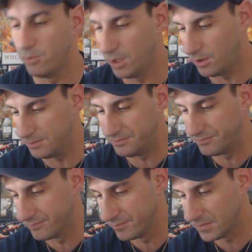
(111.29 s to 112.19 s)
Well,
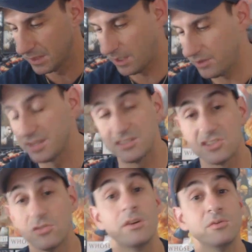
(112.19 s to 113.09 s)
I thought the
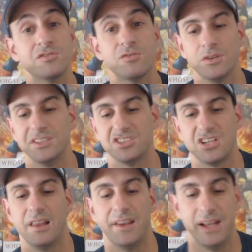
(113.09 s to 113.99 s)
story was really
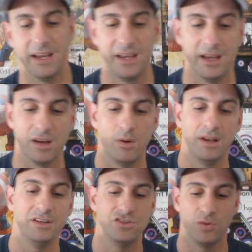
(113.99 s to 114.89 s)
solid. I
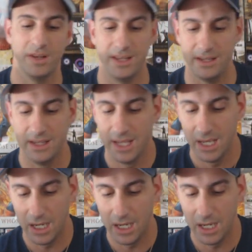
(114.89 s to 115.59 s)
quite enjoyed it.